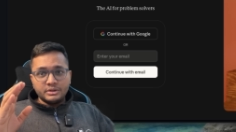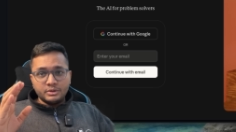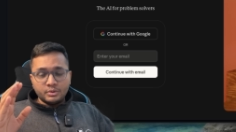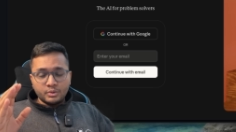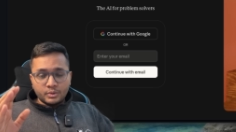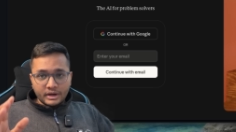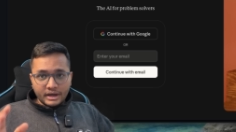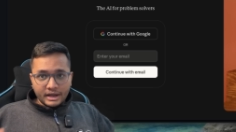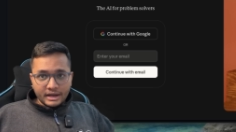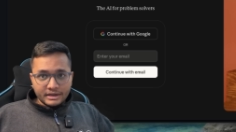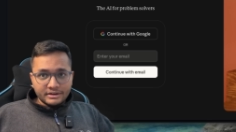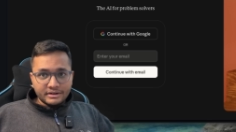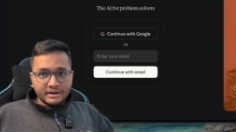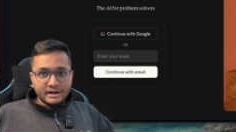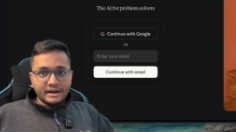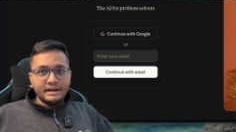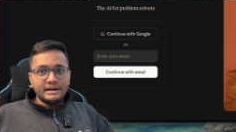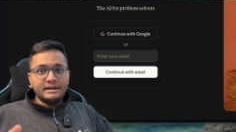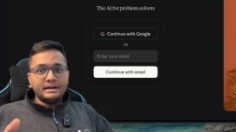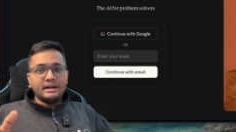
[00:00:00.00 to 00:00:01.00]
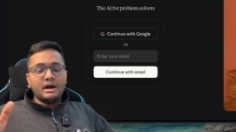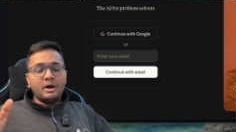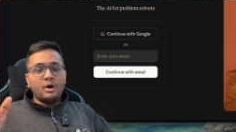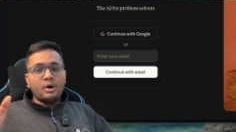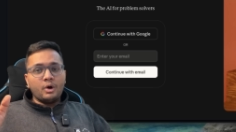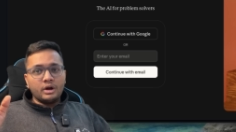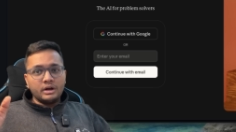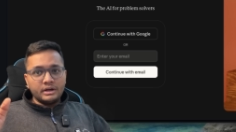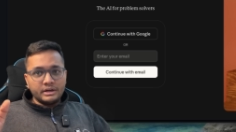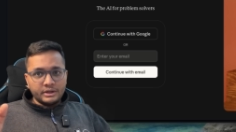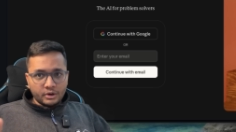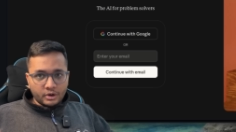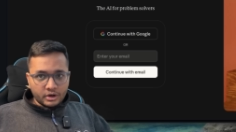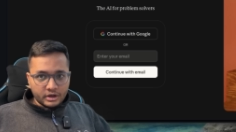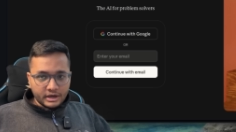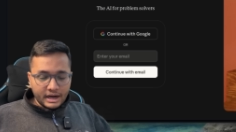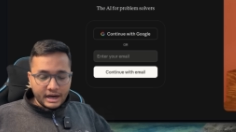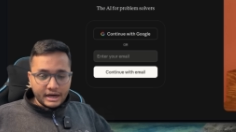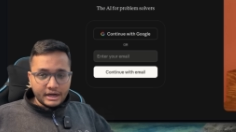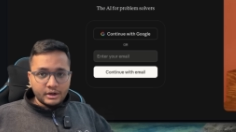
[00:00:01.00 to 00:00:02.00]
You can try it on your
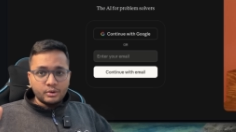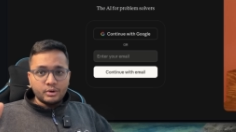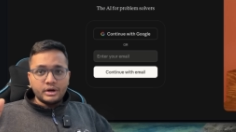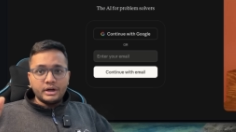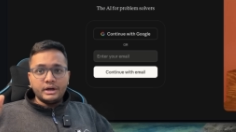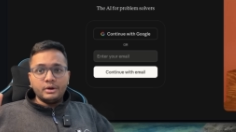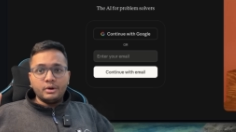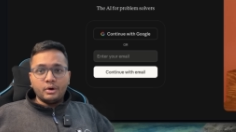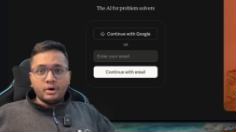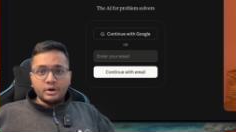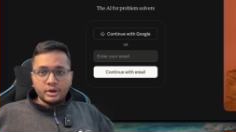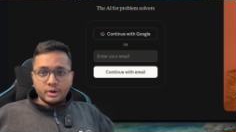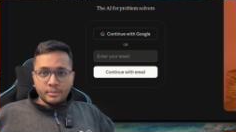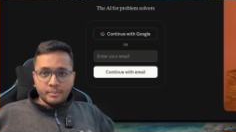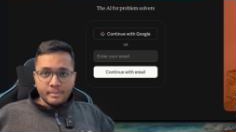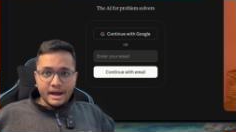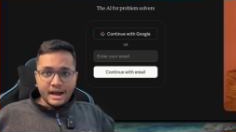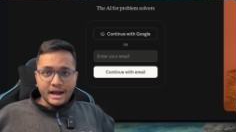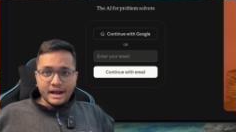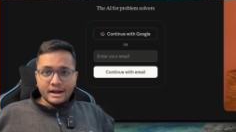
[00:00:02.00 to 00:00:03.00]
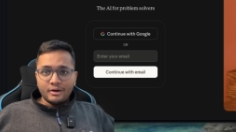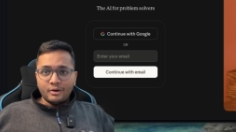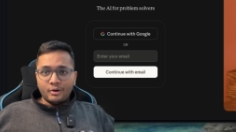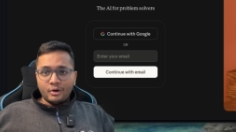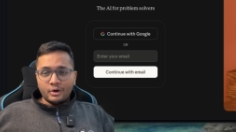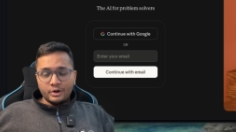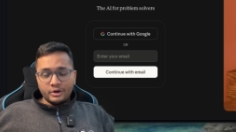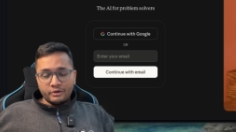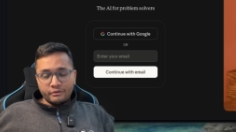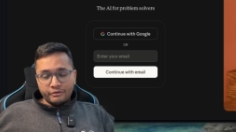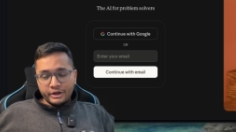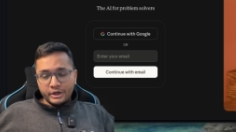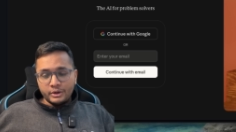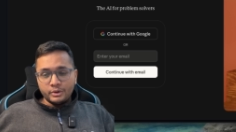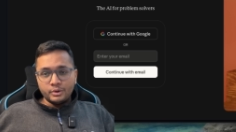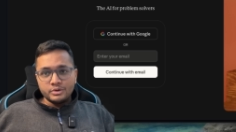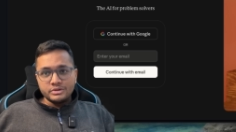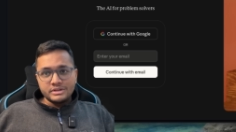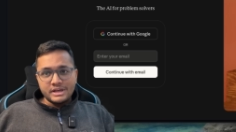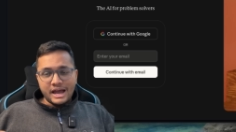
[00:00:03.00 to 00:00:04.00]
Android or your Mac or your
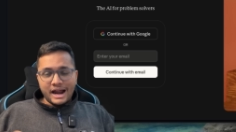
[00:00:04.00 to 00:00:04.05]
Windows,